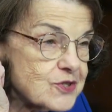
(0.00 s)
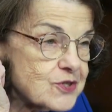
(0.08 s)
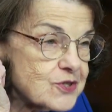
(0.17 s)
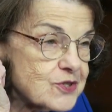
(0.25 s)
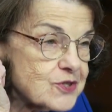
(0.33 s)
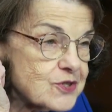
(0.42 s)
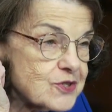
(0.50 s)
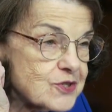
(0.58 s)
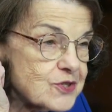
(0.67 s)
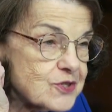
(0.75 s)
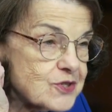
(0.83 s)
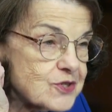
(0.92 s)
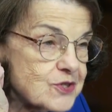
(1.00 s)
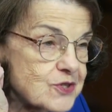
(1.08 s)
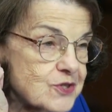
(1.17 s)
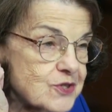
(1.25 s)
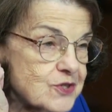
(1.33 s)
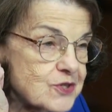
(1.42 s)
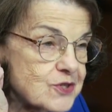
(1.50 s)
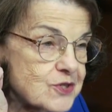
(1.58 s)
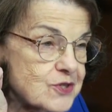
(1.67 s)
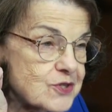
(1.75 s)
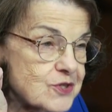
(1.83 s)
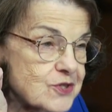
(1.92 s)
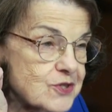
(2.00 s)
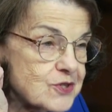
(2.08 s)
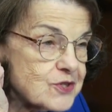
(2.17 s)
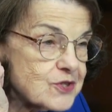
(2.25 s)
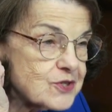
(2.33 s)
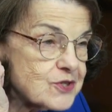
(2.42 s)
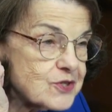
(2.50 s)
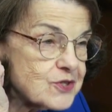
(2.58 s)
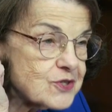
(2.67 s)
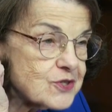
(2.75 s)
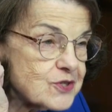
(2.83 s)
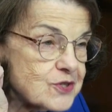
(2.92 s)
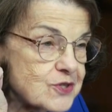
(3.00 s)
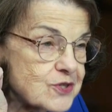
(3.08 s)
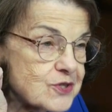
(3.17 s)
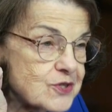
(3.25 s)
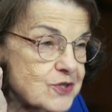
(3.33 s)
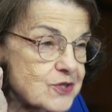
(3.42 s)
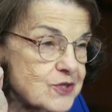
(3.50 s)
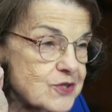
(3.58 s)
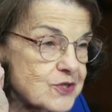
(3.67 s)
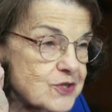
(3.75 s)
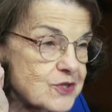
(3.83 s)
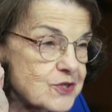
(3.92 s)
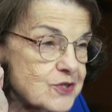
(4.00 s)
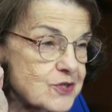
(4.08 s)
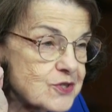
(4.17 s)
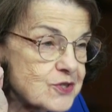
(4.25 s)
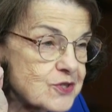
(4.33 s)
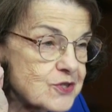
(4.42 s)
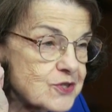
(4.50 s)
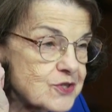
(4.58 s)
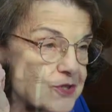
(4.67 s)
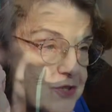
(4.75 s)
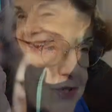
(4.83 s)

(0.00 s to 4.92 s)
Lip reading: The person shown says nothing.